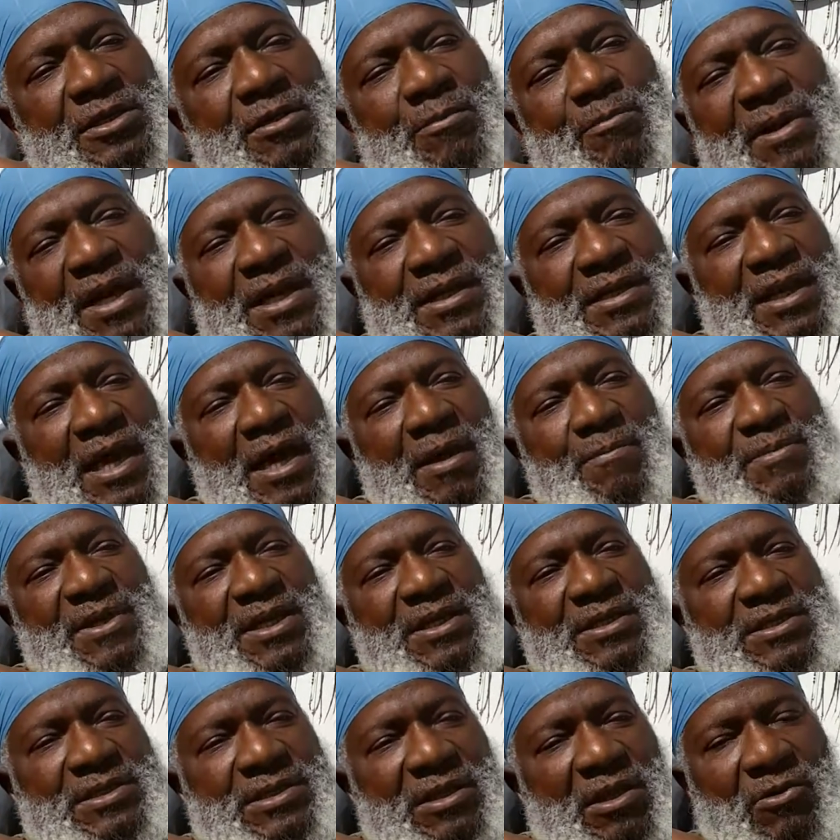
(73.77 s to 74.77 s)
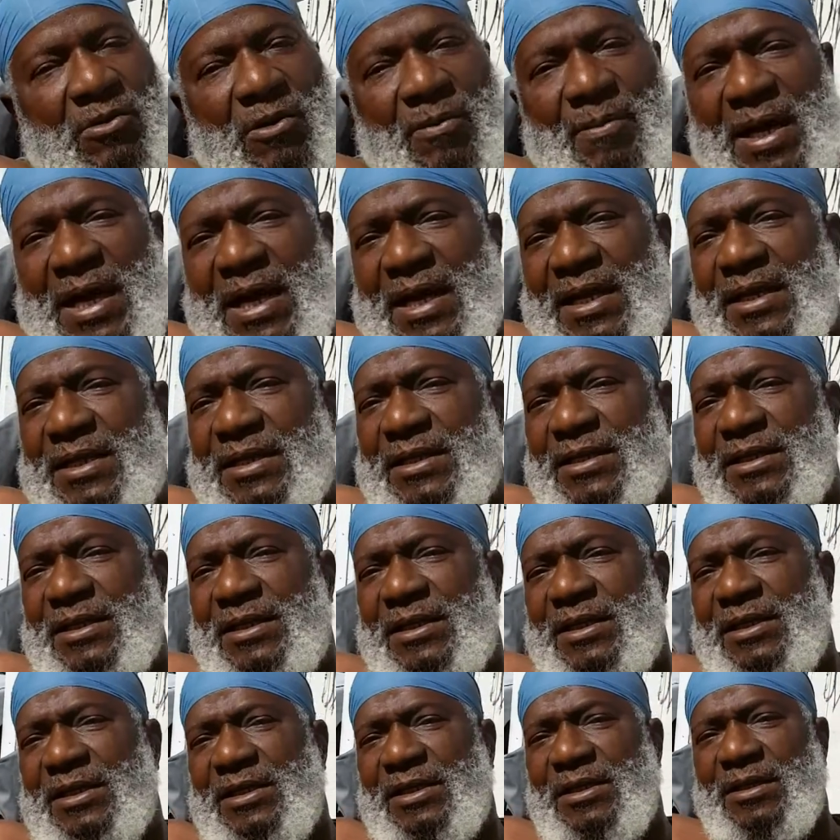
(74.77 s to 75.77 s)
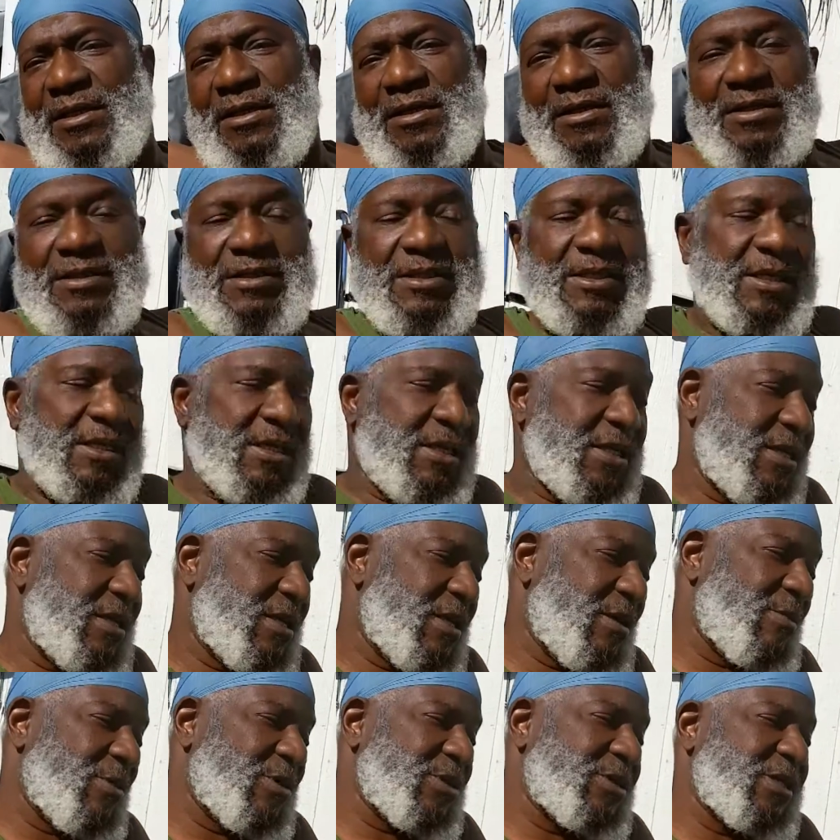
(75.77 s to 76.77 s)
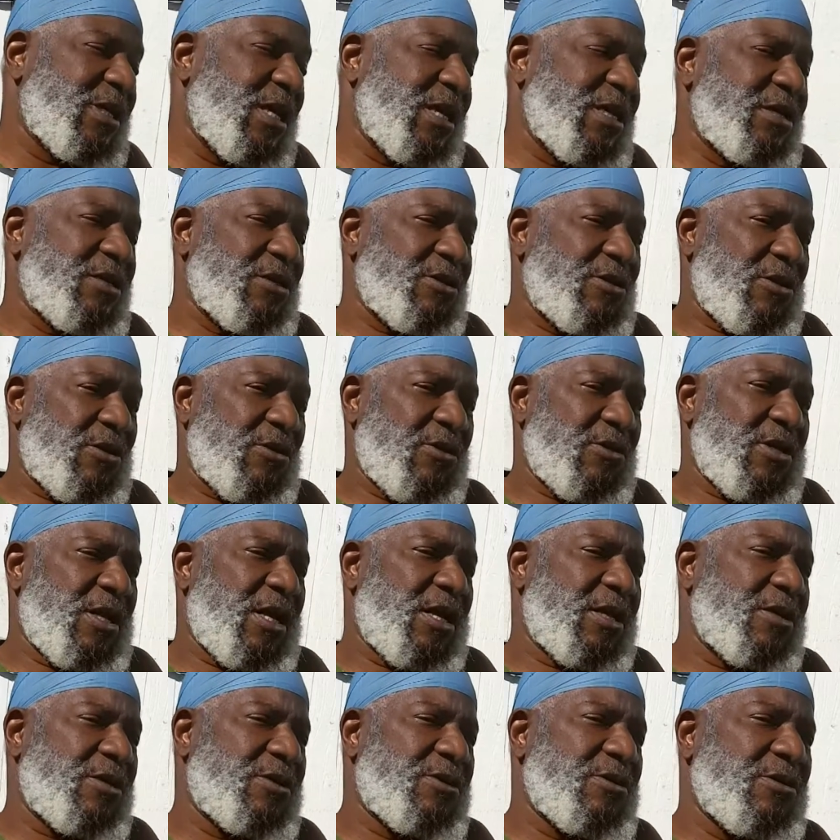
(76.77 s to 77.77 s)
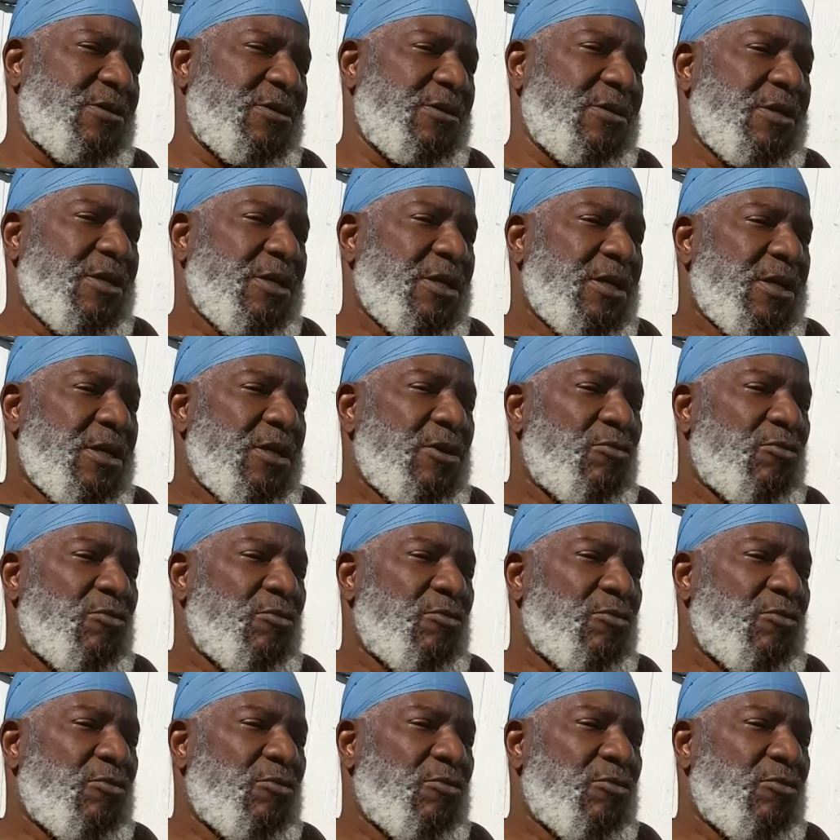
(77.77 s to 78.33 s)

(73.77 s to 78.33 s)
You better not be slow about it. See, I tell you, learn how to cook.